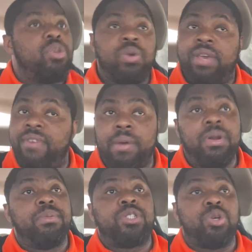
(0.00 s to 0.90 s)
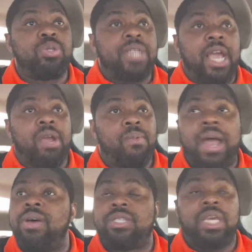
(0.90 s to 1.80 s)
You give up them 2 second
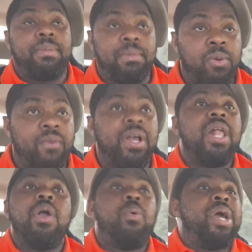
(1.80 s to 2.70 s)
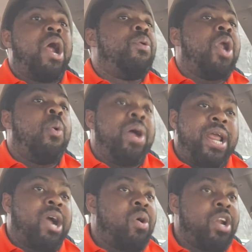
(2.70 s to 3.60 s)
rounds and keep it moving. We don't know what
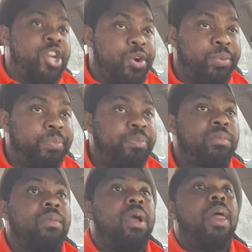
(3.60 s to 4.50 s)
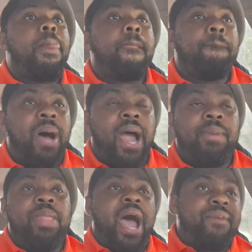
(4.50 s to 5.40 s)
they're going to do.
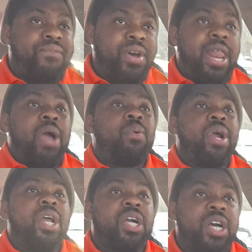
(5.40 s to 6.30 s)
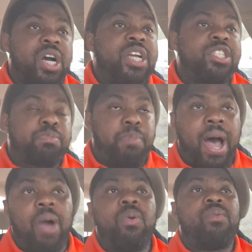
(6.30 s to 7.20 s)
But I feel like we're in a good
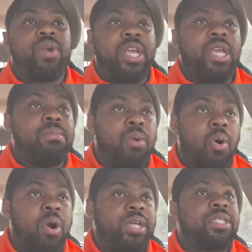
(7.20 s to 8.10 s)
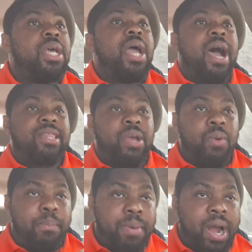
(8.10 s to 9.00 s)
spot with Raheem Morris. I think
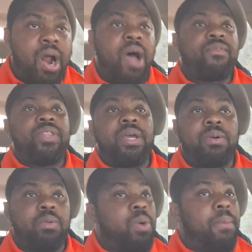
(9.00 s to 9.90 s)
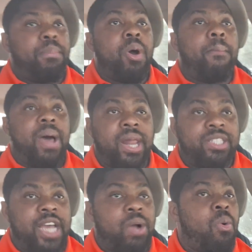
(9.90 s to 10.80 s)
we're better off than what Bill
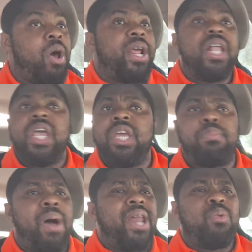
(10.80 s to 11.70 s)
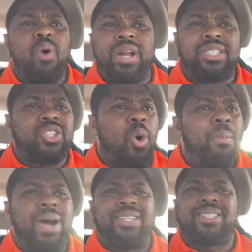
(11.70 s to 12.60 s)
Belichick wanted. He probably wanted so
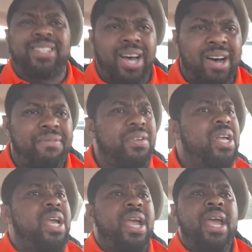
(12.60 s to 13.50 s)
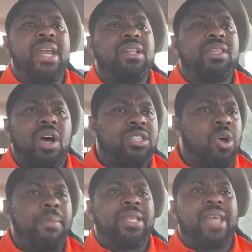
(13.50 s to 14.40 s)
much stuff and
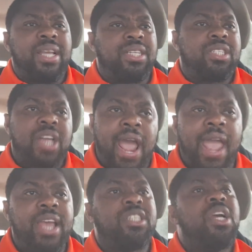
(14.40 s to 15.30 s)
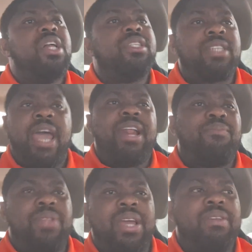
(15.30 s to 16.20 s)
so many things to change.
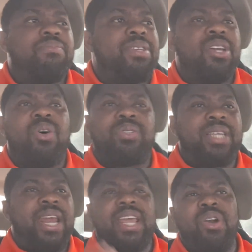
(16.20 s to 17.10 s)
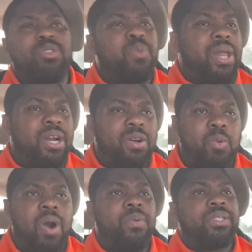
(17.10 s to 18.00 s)
Said that he was willing to
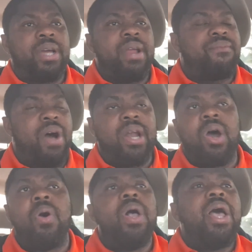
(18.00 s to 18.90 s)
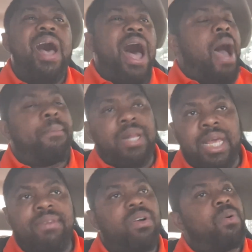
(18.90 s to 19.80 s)
work with Terry Fontenot. I
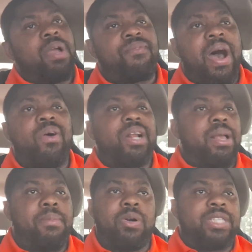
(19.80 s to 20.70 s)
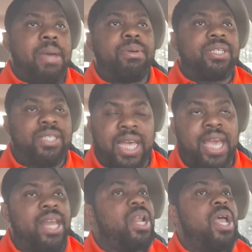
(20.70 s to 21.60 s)
believe it if I was able to
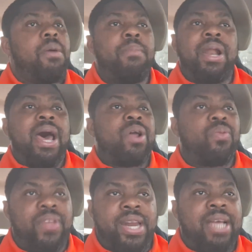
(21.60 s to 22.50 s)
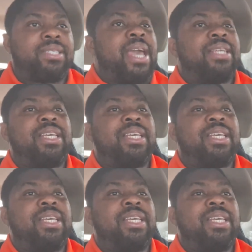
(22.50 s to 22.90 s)
see it, but I don't think that's the case.